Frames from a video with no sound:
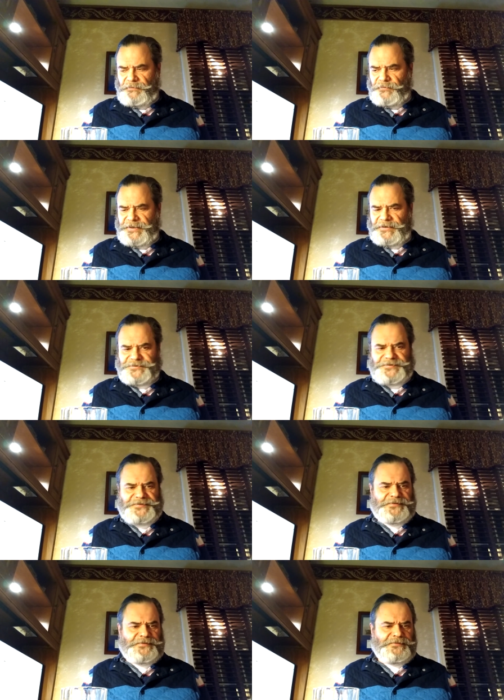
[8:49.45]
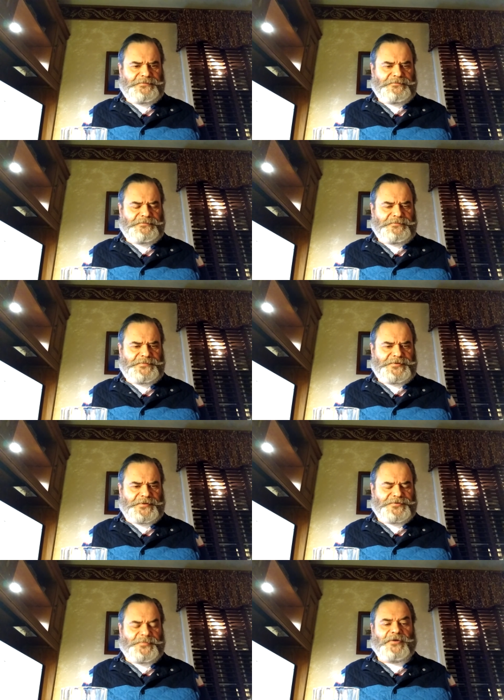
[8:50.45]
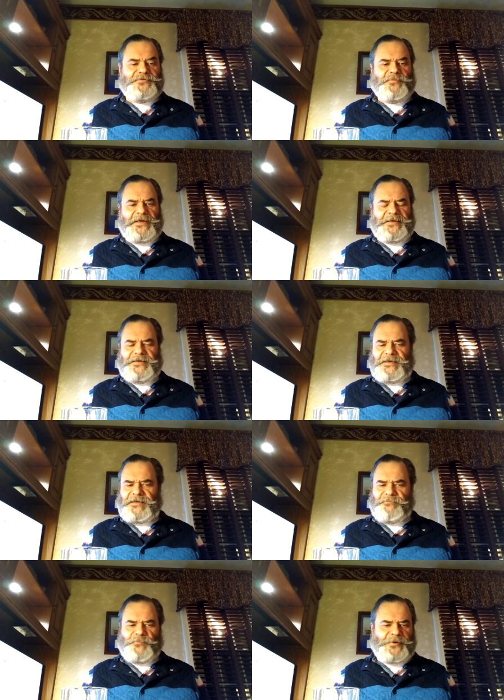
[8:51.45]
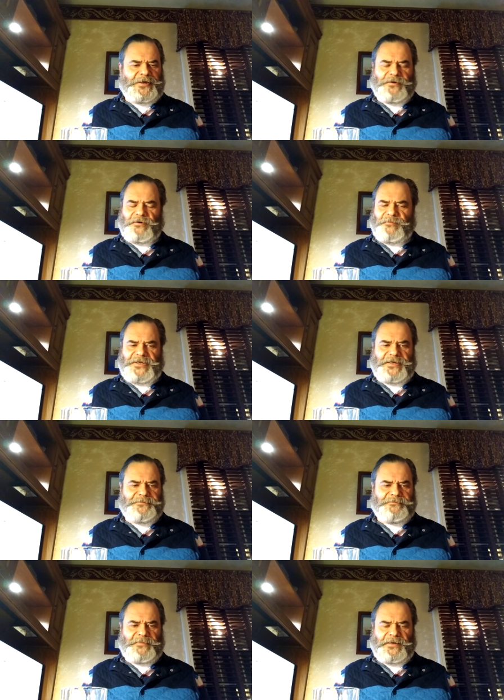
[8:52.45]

What else? So Smoke Swag, yeah, way to go, man.